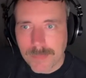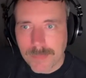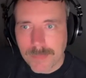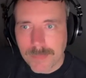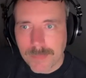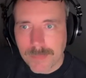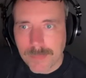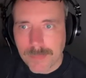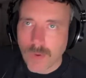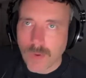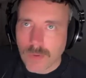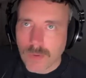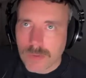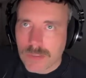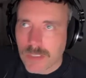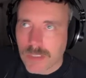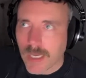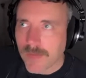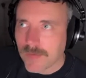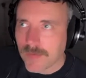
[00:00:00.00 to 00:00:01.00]
But we
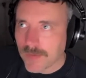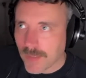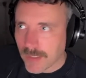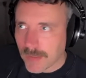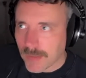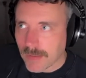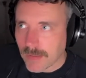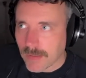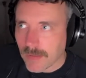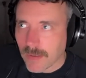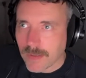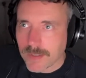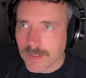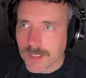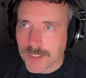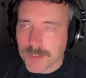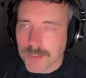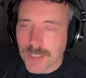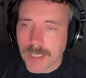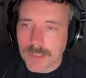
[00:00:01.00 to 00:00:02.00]
also have a technical art
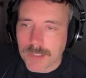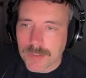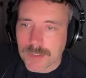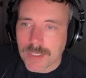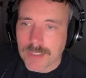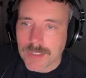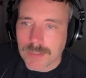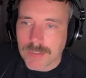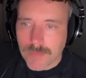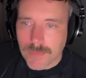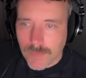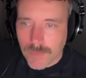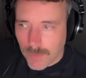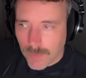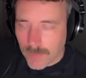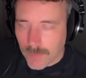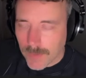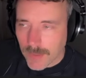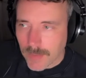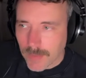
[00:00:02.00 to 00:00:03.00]
education where
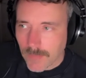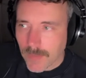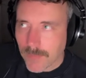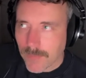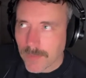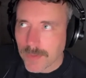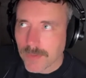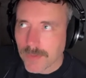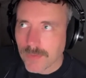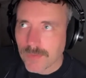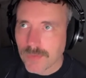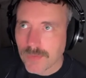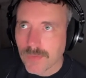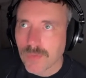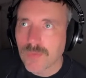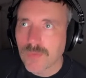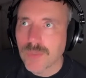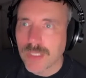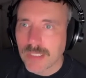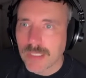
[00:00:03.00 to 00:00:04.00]
we used
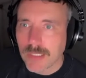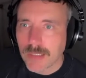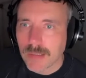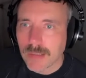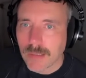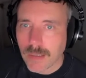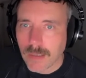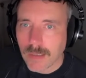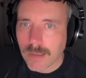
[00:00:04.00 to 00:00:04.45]
Houdini